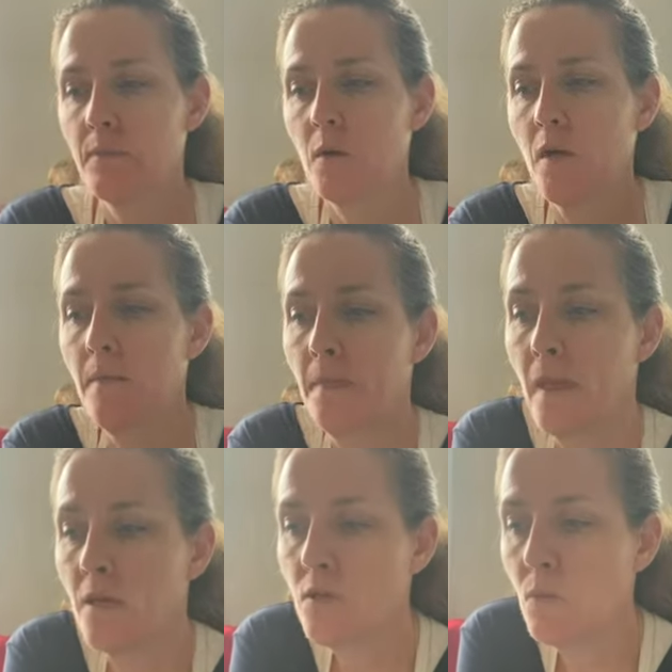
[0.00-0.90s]
Okay,
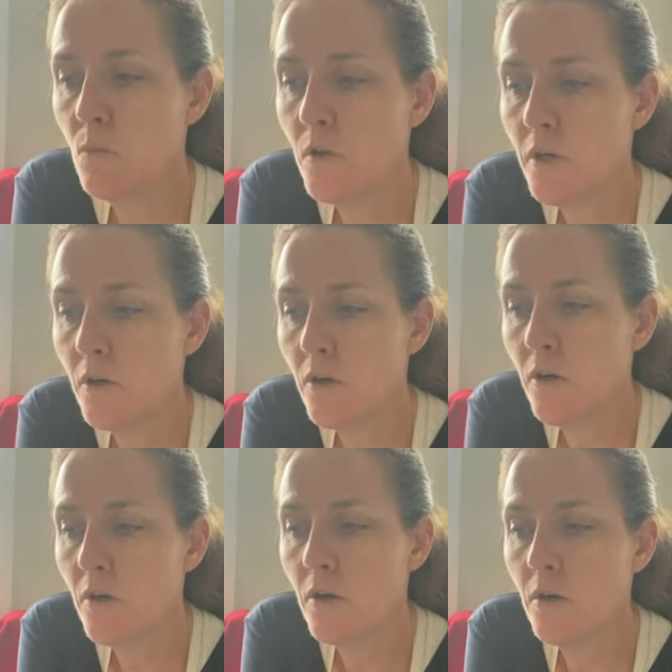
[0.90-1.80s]
so what
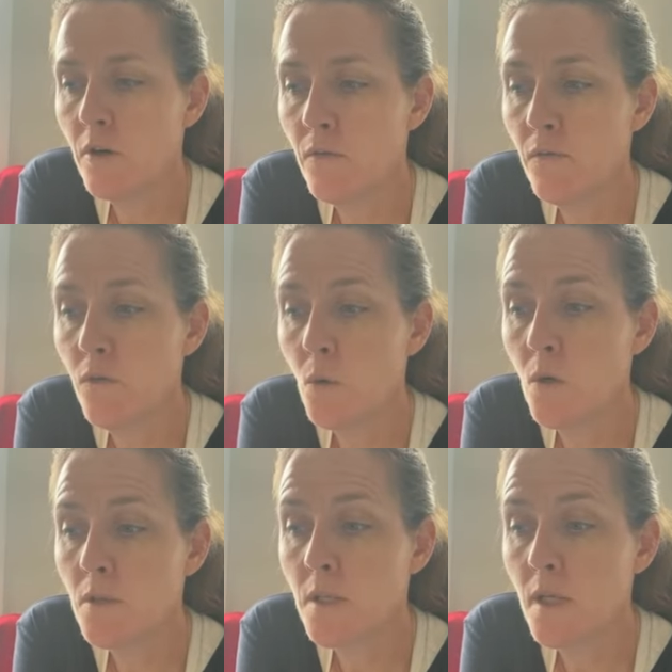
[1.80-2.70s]
are the
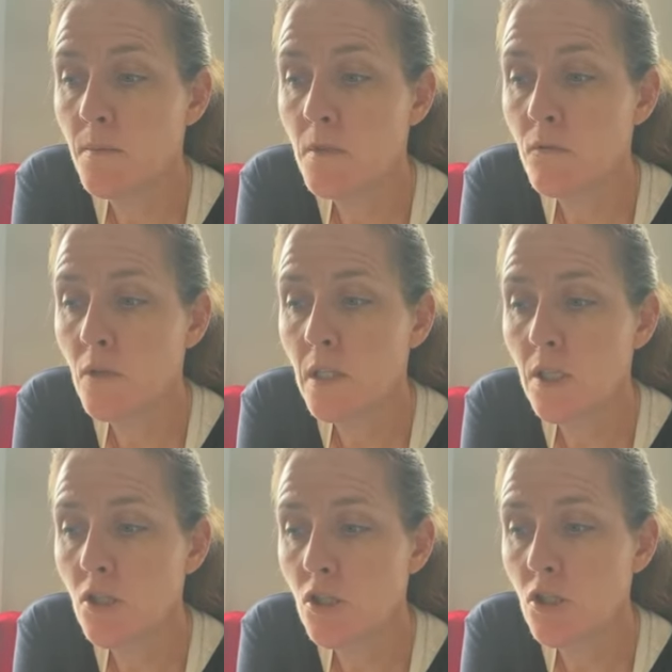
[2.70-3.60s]
4 types of
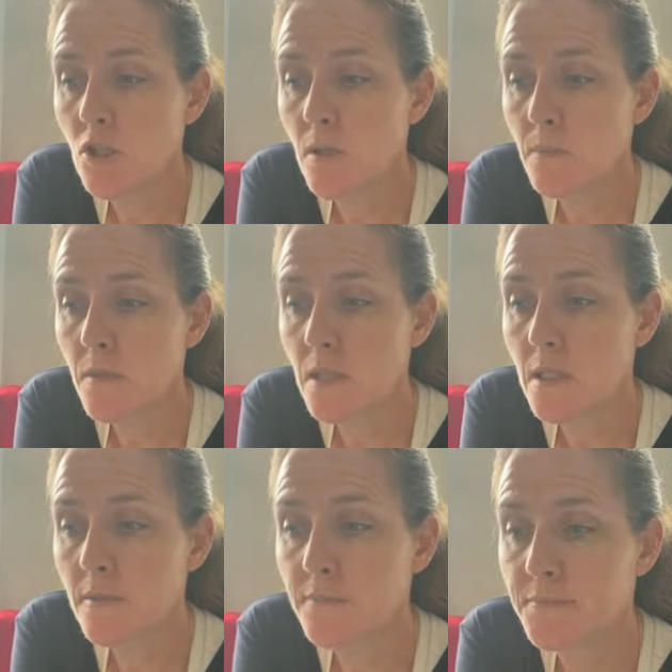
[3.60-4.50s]
relationships?